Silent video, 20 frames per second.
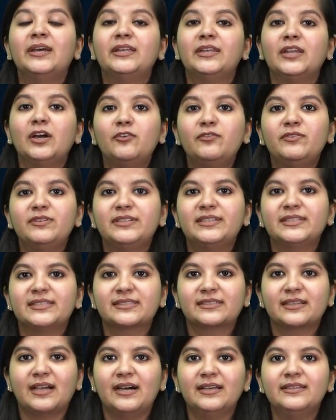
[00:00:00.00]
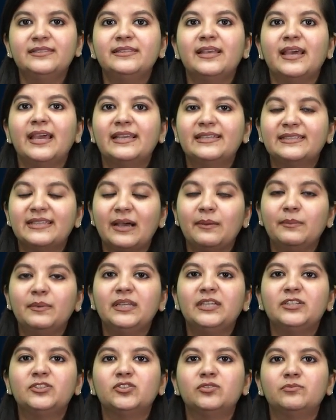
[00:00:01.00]
Now we'll discuss
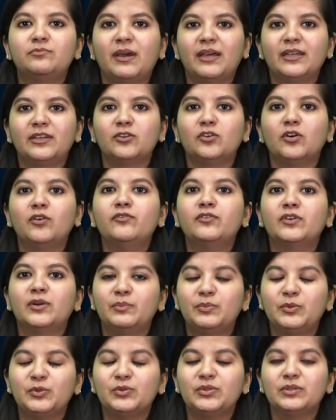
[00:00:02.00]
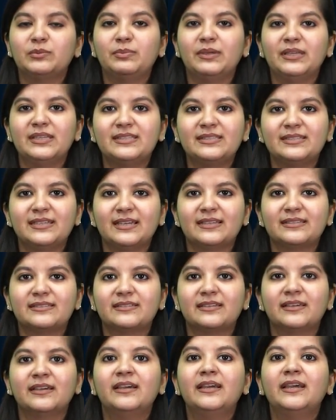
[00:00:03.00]
examination pattern of computer-based
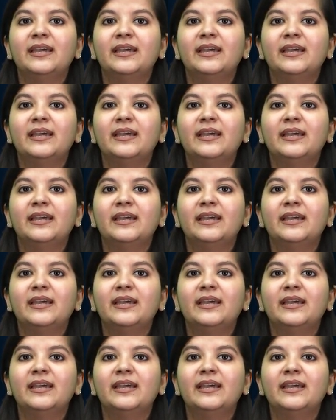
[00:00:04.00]
test.